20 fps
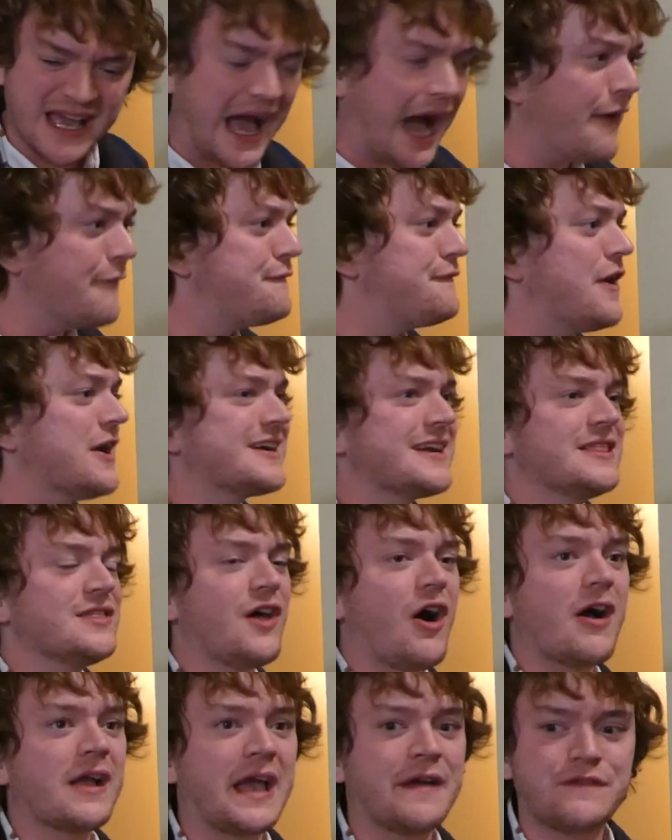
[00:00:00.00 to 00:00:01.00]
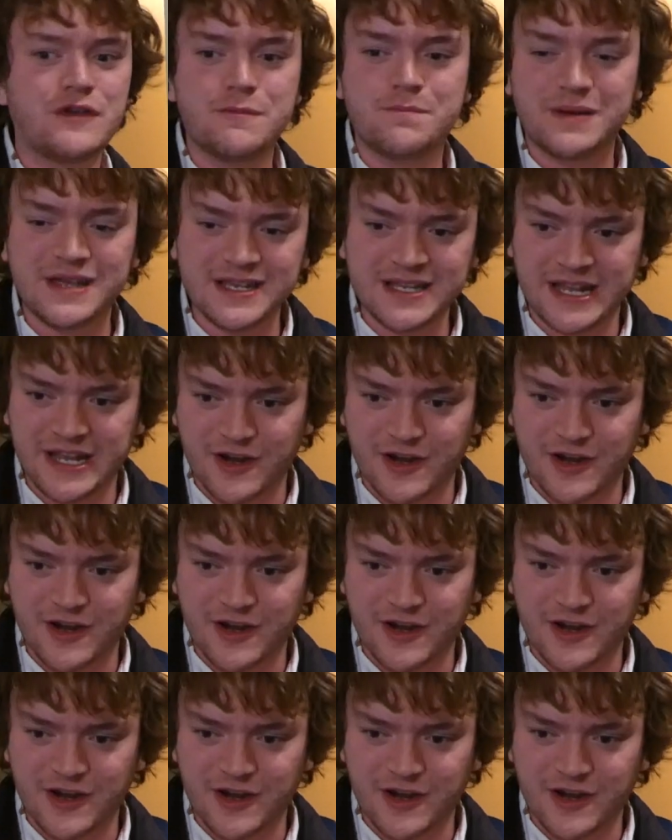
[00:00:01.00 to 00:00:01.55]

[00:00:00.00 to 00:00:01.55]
How fucking long have you been